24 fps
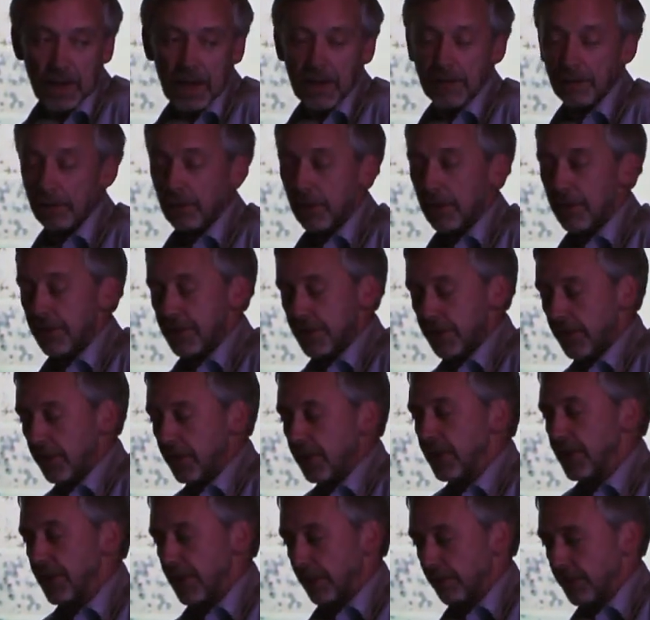and there are
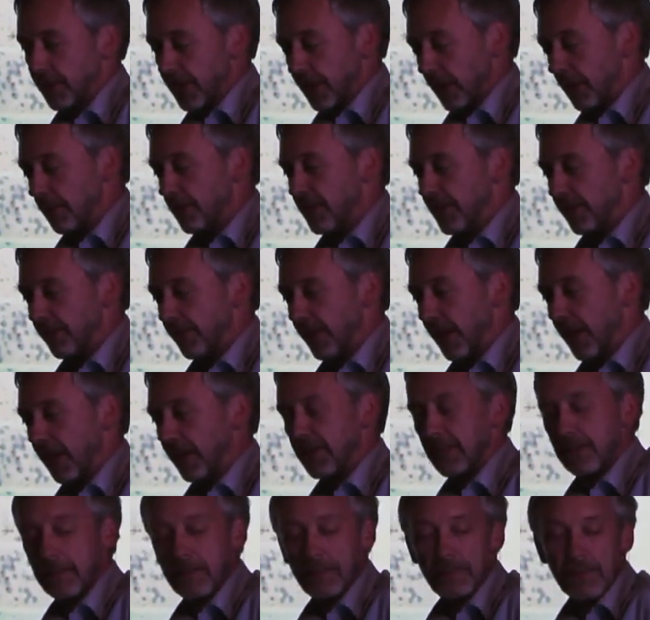certain subtypes of
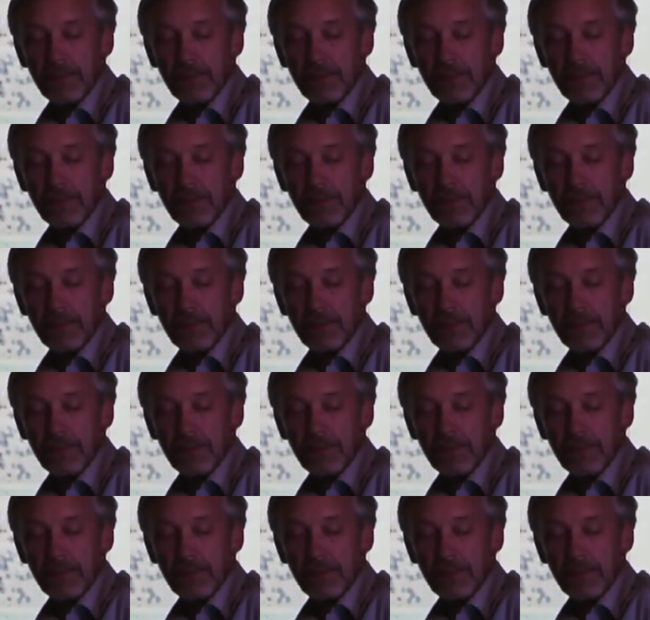that.